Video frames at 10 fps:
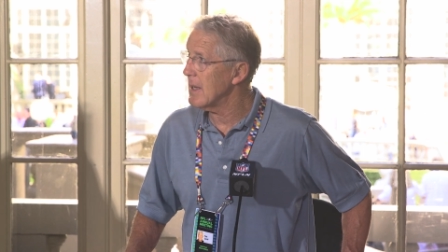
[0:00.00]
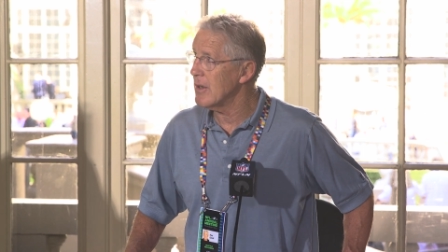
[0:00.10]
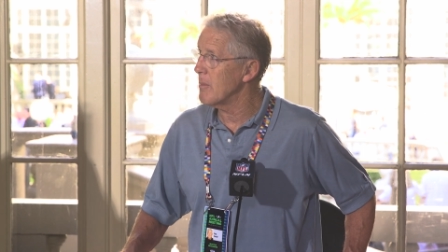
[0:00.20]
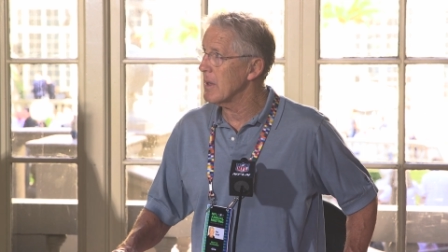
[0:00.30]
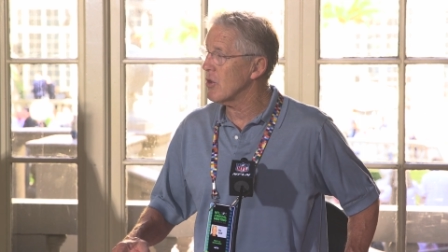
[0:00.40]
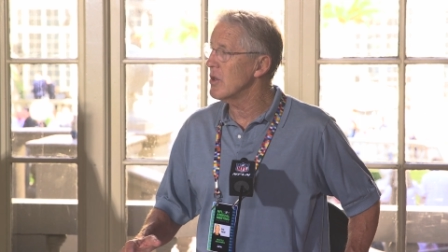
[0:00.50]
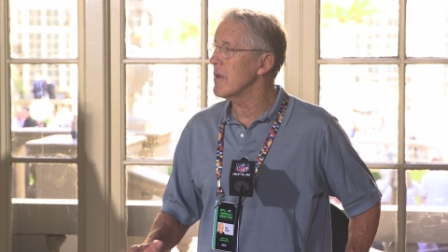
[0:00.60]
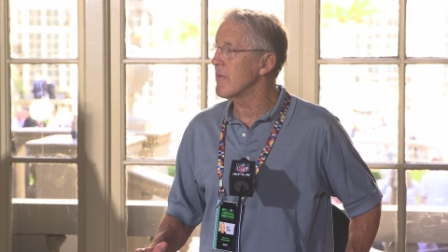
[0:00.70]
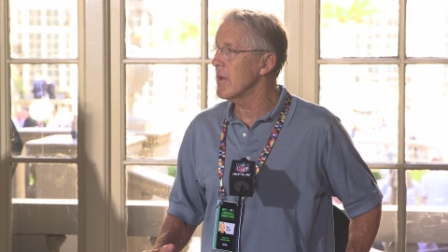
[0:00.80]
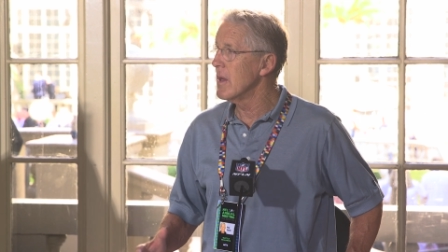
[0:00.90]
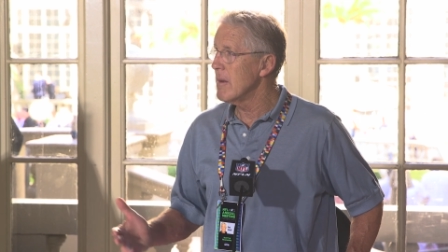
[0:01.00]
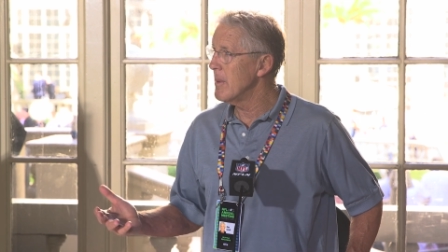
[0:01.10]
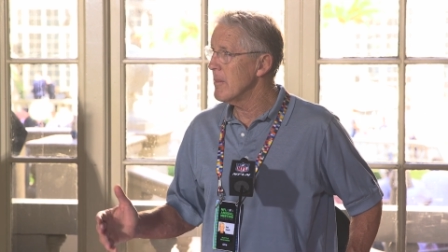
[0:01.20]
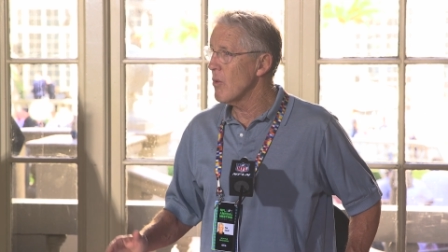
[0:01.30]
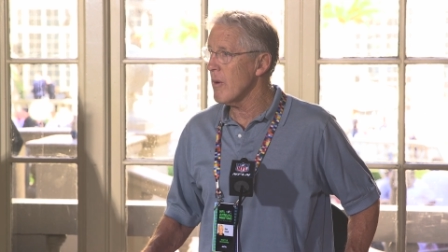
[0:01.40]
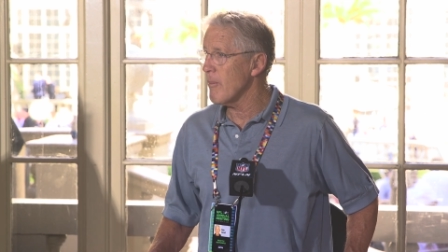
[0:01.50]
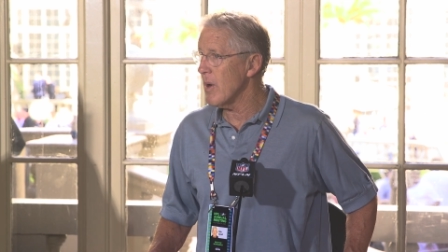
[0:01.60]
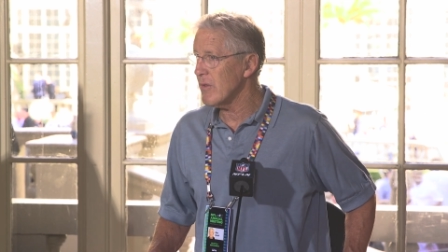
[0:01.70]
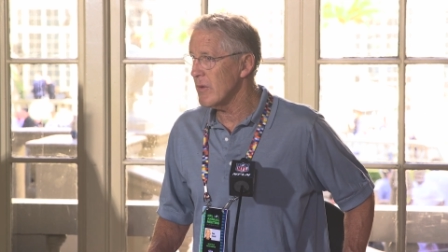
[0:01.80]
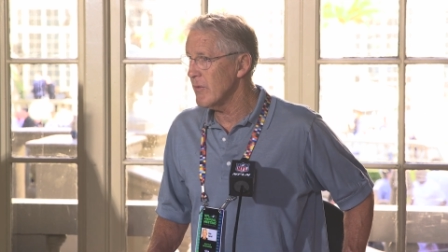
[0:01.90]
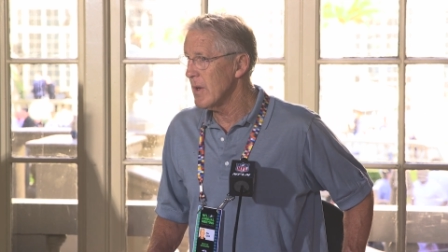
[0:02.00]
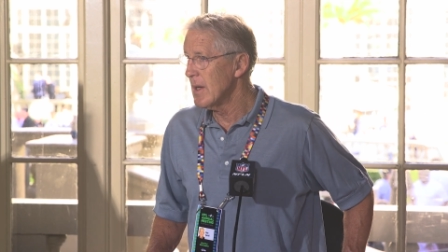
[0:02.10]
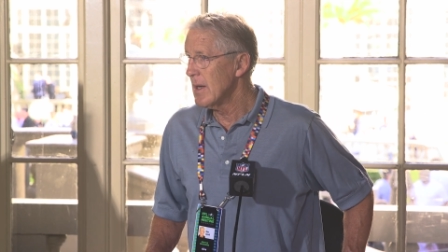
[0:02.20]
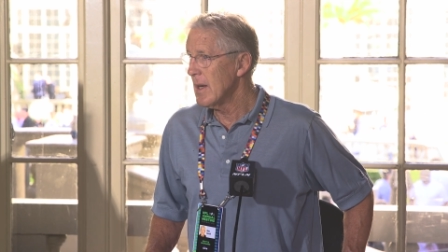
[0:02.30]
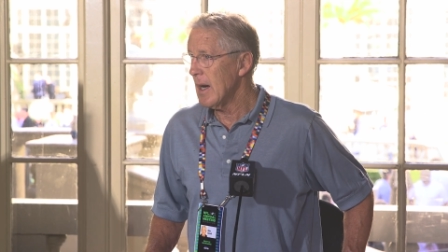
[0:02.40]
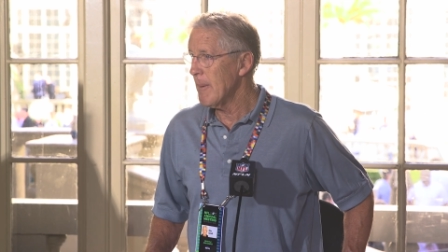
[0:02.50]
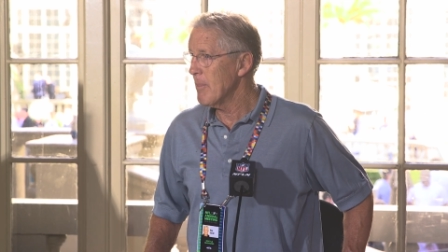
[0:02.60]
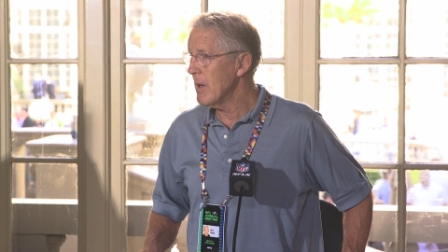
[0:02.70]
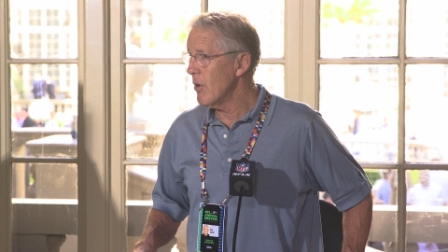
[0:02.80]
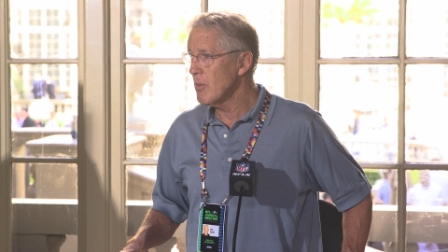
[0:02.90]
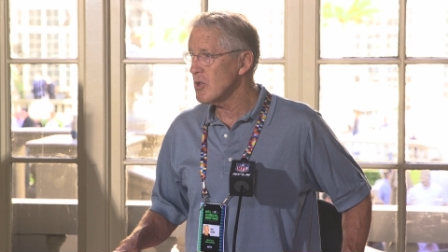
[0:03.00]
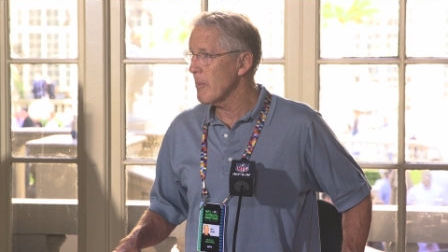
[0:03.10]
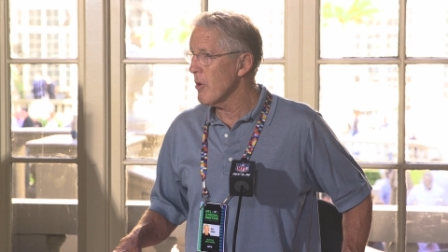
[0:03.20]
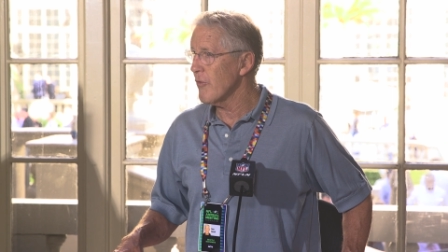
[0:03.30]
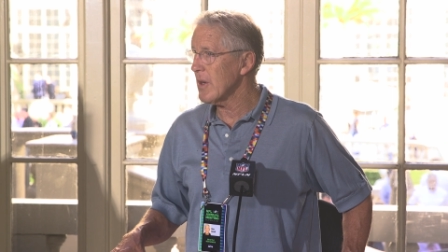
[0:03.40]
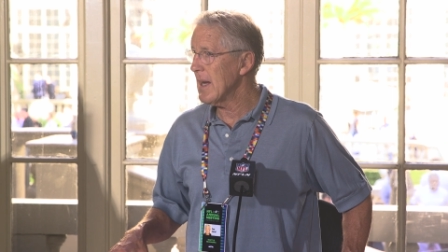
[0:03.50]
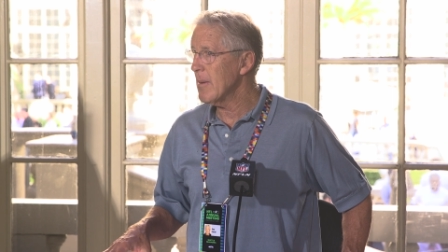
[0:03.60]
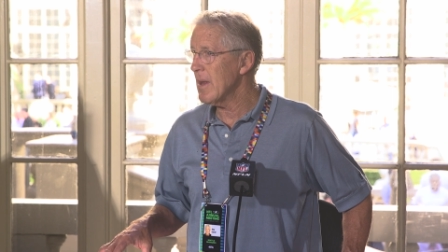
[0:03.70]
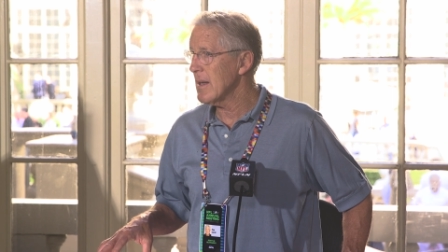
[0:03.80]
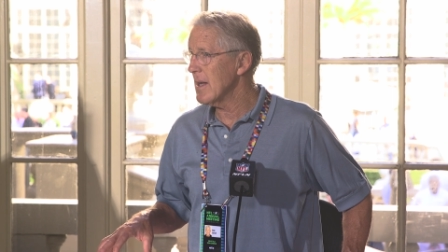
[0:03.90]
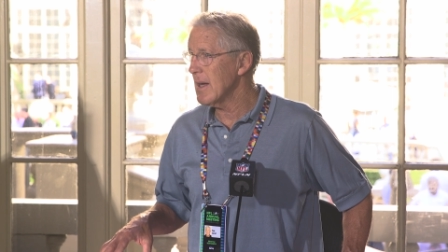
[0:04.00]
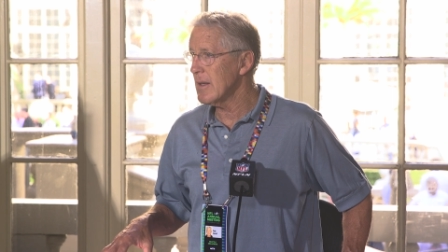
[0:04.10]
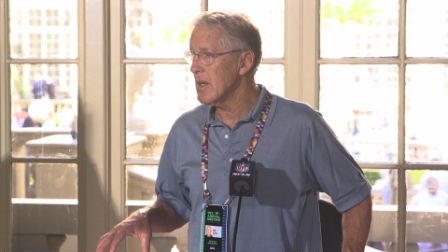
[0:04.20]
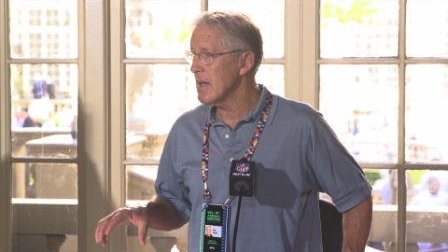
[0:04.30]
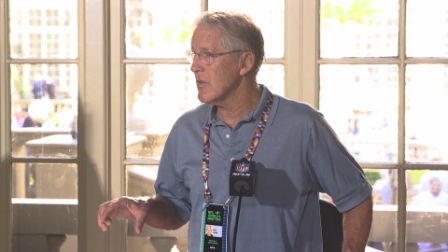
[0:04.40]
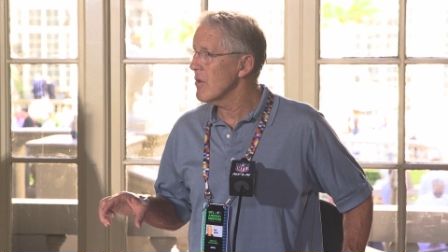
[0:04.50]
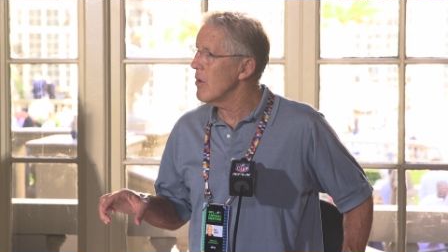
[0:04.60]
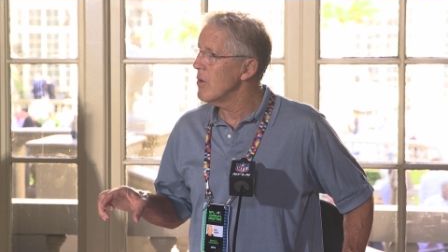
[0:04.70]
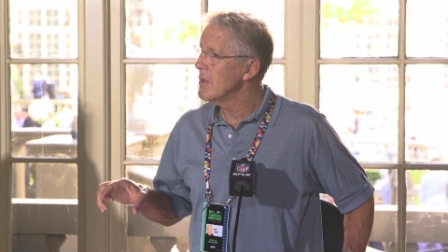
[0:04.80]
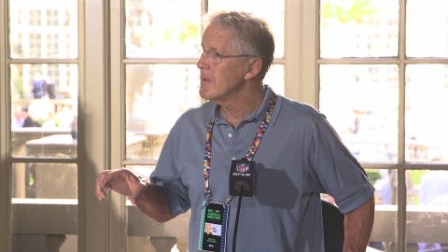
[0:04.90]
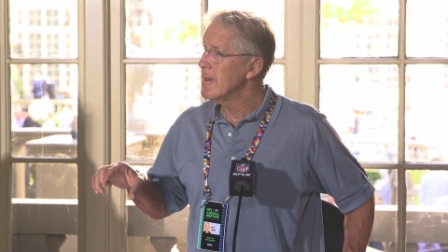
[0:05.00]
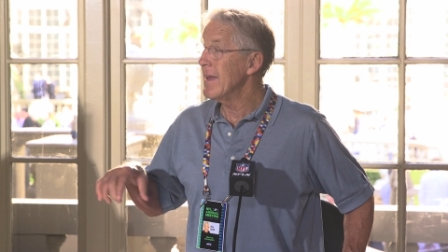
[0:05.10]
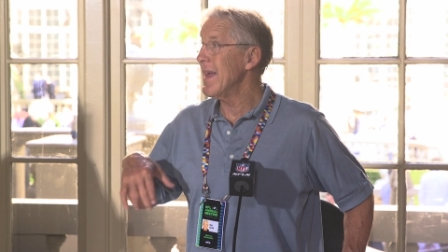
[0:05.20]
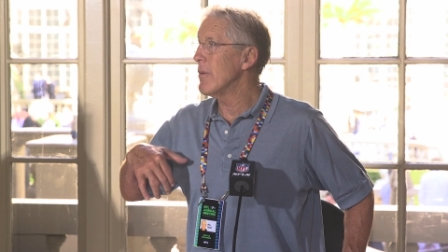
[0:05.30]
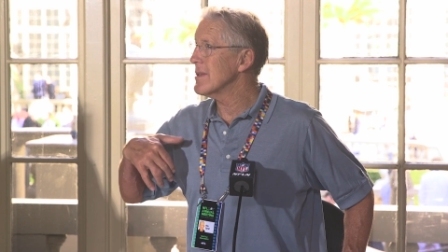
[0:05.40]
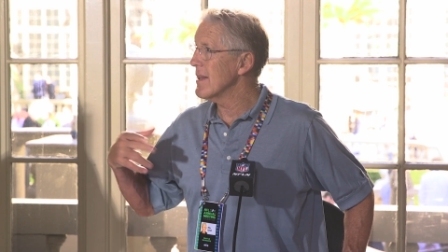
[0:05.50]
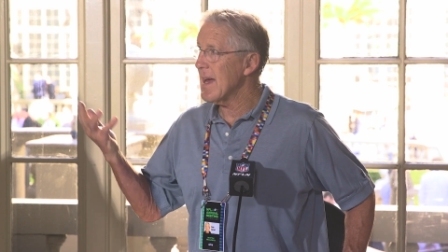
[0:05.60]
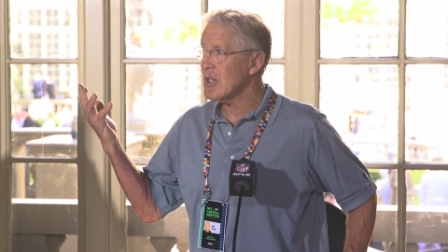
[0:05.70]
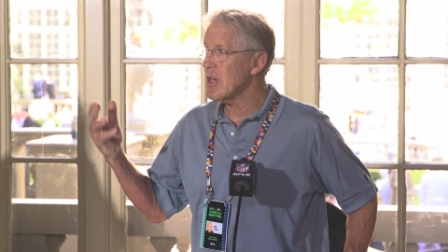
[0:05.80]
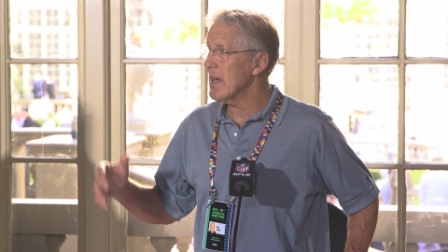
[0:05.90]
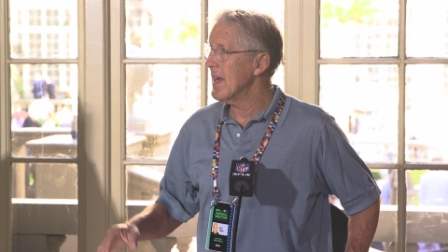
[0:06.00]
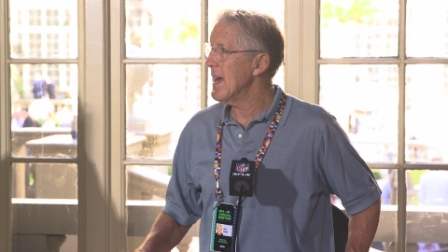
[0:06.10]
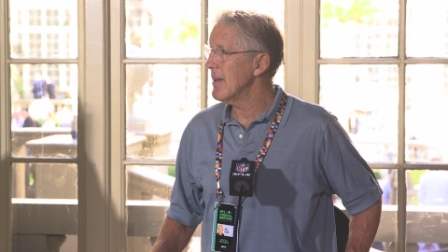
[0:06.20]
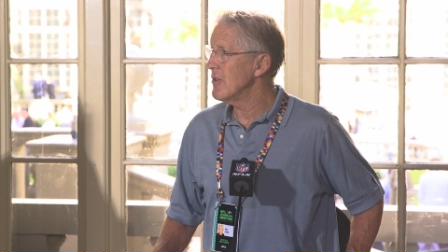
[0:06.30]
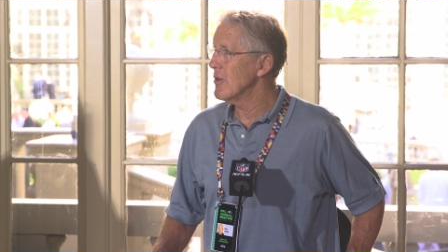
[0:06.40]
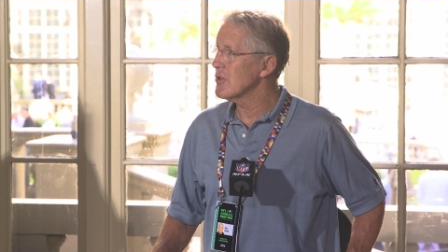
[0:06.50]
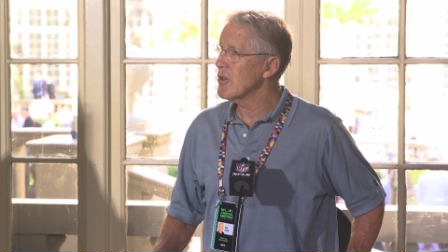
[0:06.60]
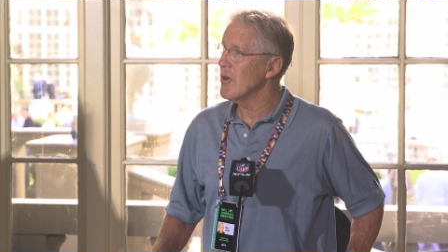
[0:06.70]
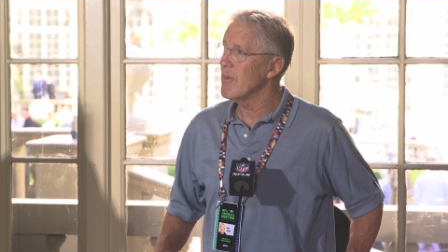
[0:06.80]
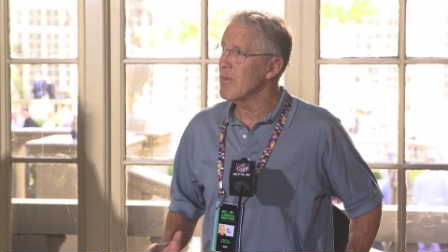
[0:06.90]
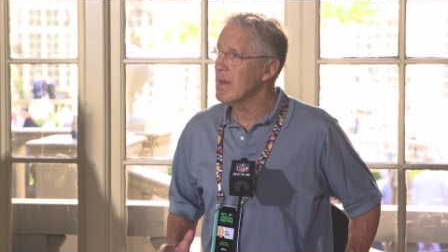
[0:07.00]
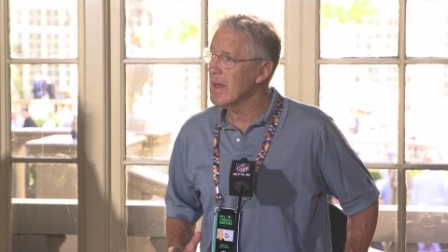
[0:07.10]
You know, I mean, couldn't have been more impressive uh, played almost a perfect game that day, and, and so and that was the last shot he had, you know. So